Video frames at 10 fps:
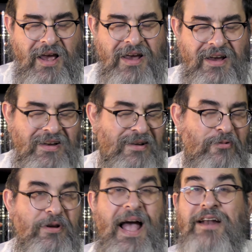I
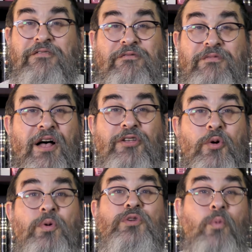can't tell
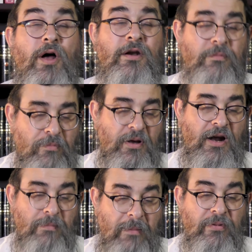you which one, but I
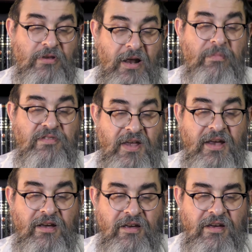remember the Rebbe
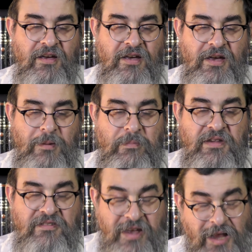saying,
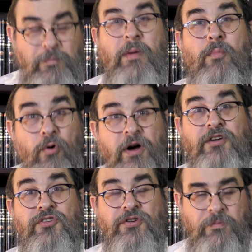"Mizet
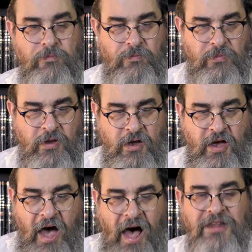b'muchish,
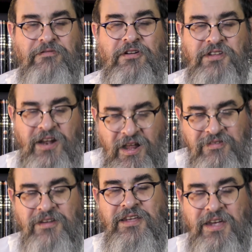as was
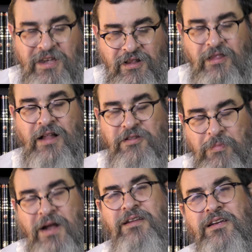gresse de hitel als
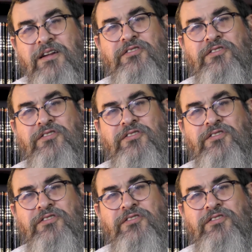mer de